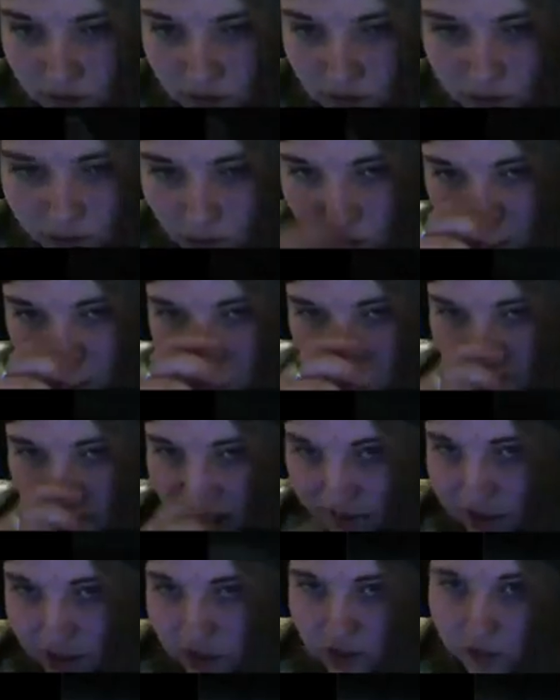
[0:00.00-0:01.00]
Wait, I have an
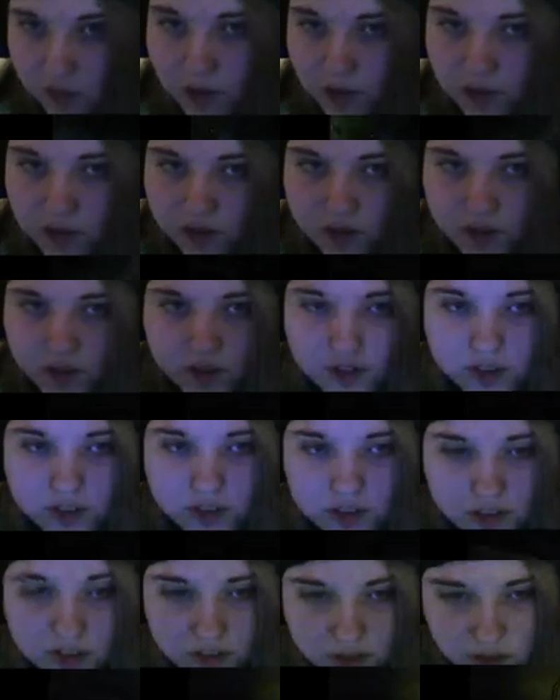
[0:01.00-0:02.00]
issue with
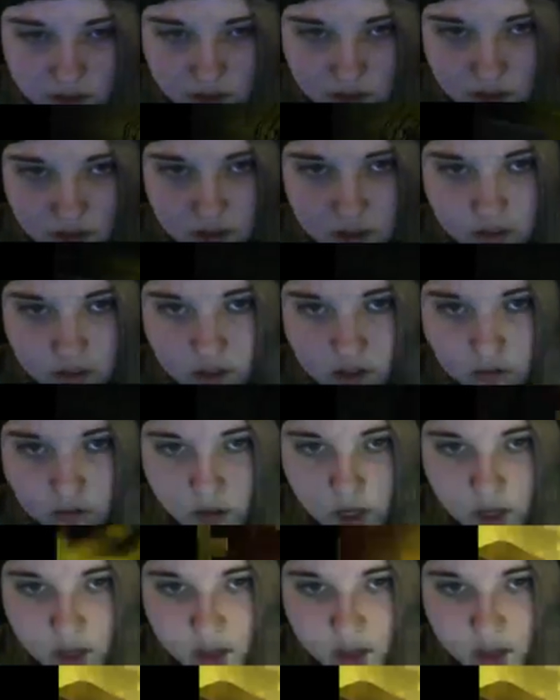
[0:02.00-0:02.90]
him. Wait.